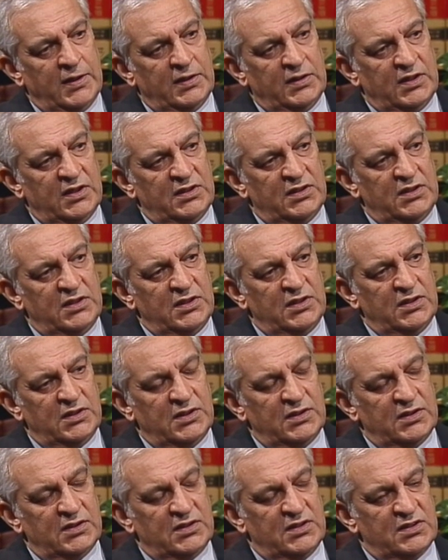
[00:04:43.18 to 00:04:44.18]
that the
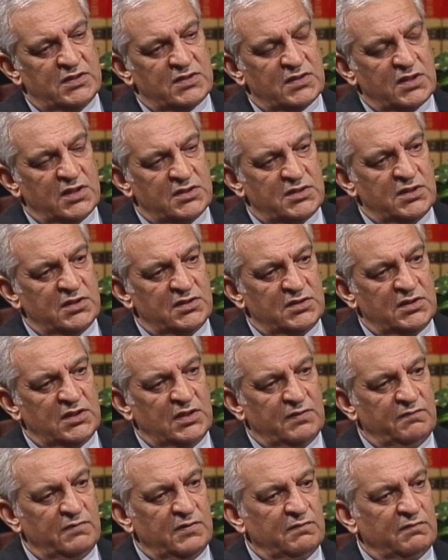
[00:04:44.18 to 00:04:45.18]
discussions
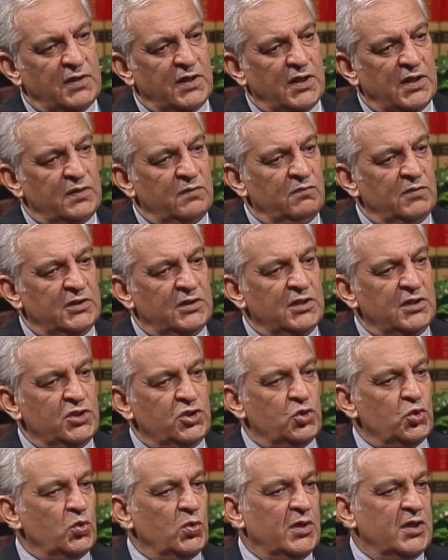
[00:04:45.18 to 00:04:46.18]
that we've had with the
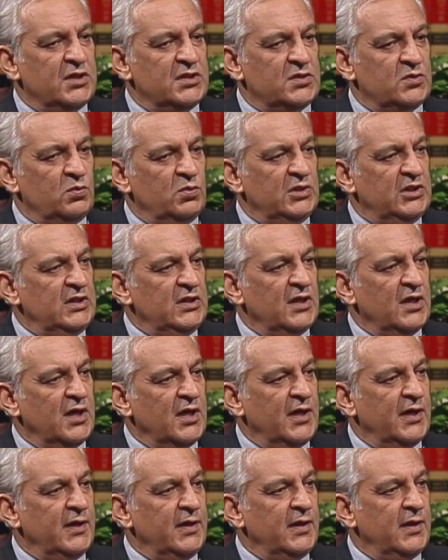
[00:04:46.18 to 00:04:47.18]
US, with the
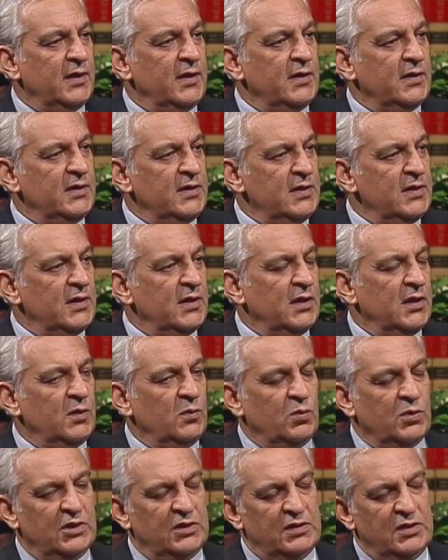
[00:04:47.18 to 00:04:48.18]
IAEA,
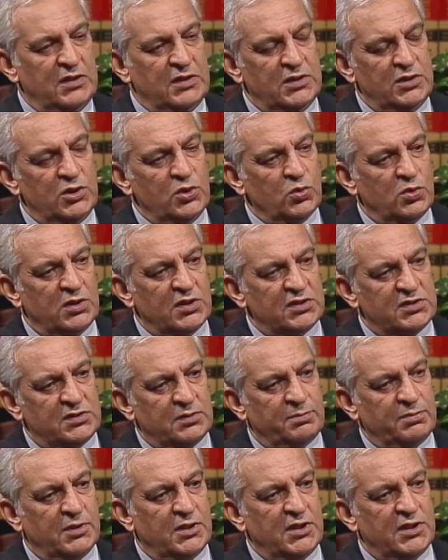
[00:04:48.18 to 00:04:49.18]
with the nuclear
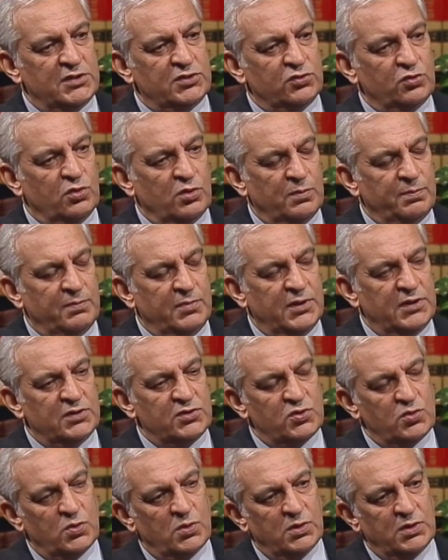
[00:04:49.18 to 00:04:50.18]
suppliers group and
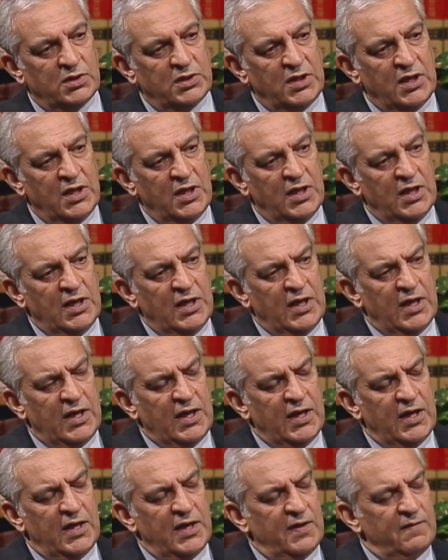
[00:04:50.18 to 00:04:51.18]
so on,
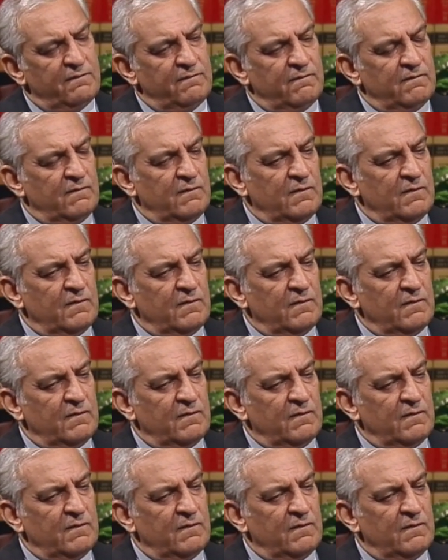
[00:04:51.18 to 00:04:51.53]
have